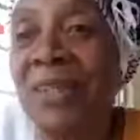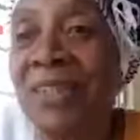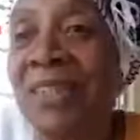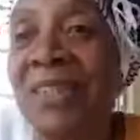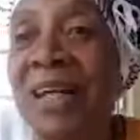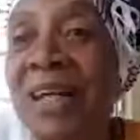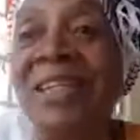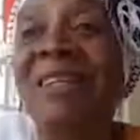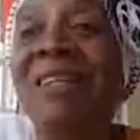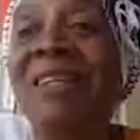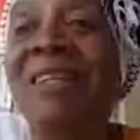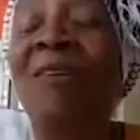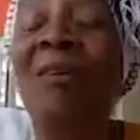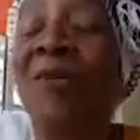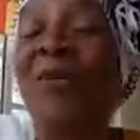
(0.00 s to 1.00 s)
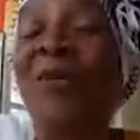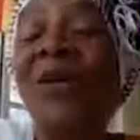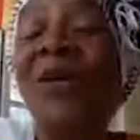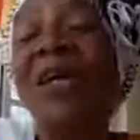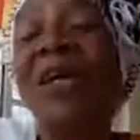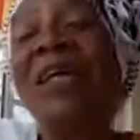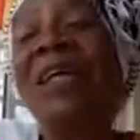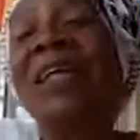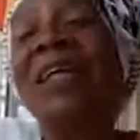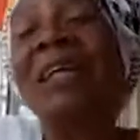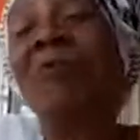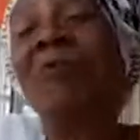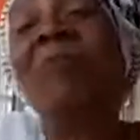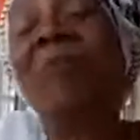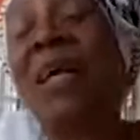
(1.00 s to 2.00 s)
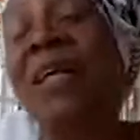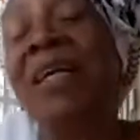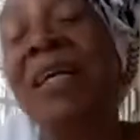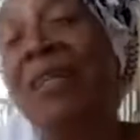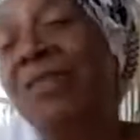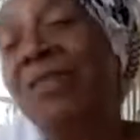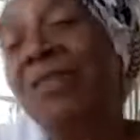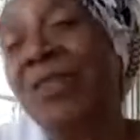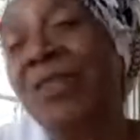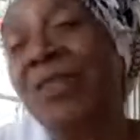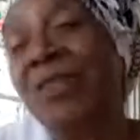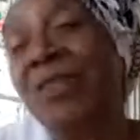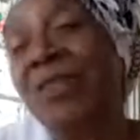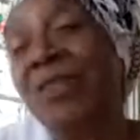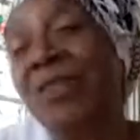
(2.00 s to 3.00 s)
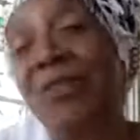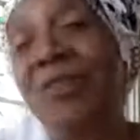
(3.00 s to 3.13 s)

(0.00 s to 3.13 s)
I didn't know that it would make history.